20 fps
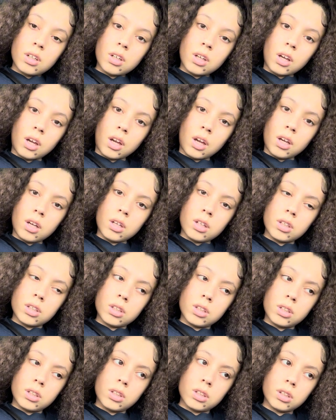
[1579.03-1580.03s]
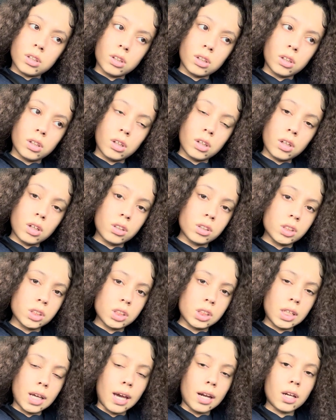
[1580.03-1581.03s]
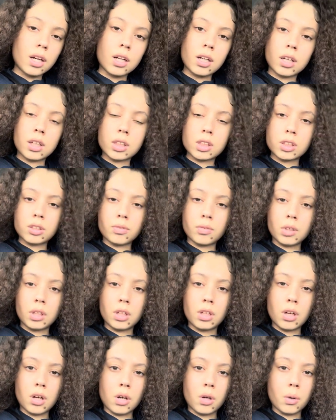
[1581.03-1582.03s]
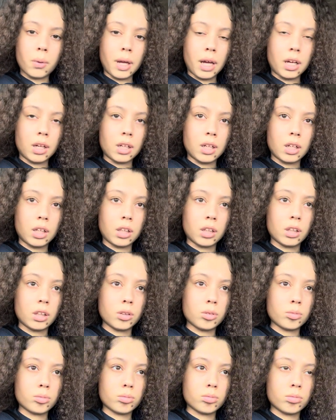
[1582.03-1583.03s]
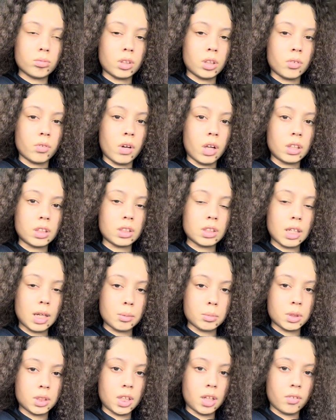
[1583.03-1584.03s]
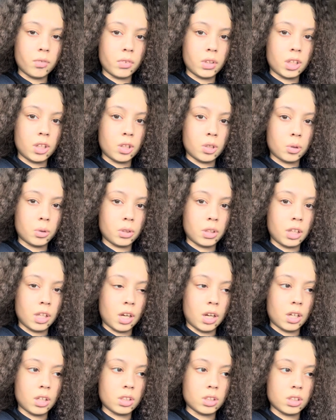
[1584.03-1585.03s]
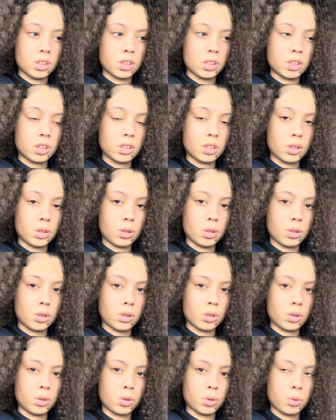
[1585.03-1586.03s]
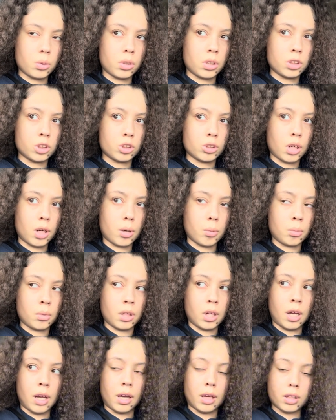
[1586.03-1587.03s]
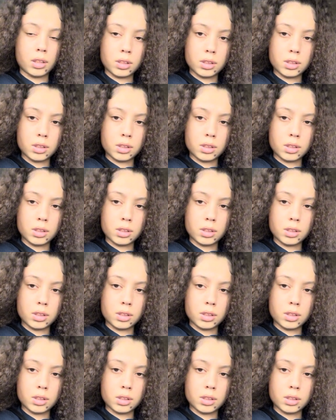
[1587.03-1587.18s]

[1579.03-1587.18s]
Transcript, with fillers: and yeah just editing this video editing the valentine's day video that is going to drop next